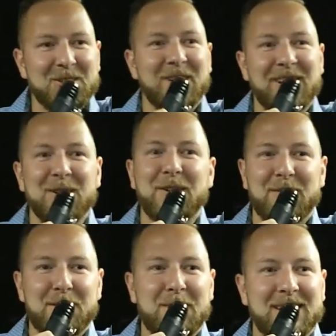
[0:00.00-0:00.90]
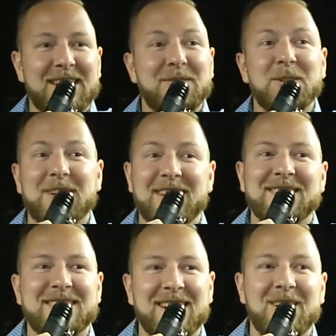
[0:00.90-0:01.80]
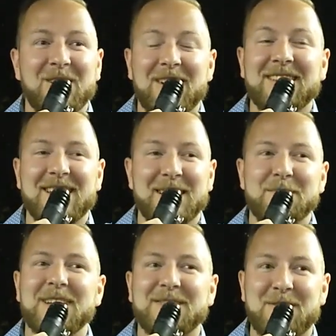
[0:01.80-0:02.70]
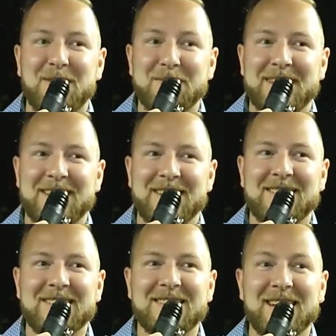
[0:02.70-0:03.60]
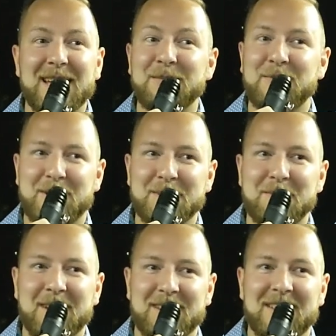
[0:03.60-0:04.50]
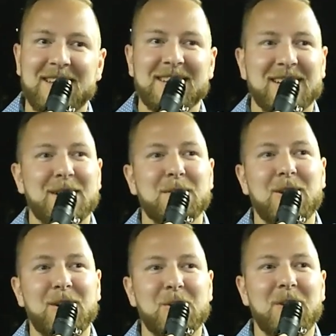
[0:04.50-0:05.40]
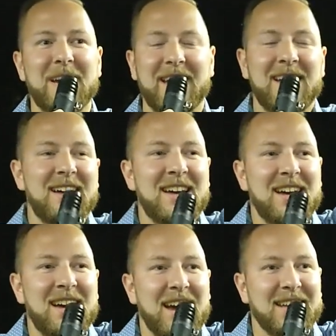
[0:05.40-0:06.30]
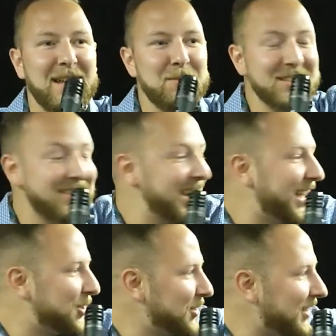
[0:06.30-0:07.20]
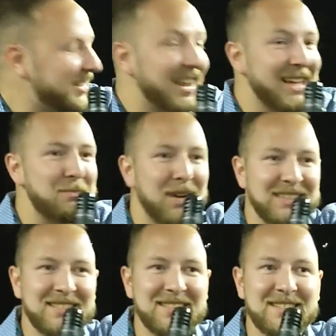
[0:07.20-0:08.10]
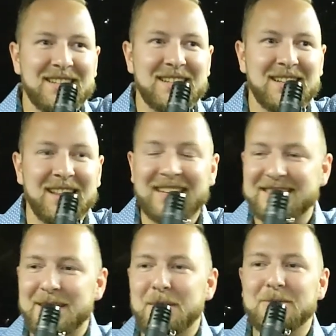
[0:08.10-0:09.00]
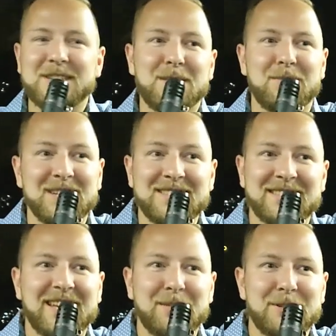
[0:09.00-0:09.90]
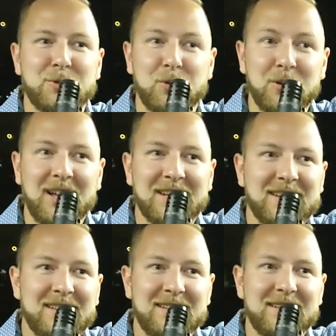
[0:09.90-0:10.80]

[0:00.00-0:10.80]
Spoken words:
So hello everybody, if you cannot tell already, I'm not from here. I am from the motherland, I come a long way. And I must say, I do not like buses. The last time I was on bus, it take me to Gulag.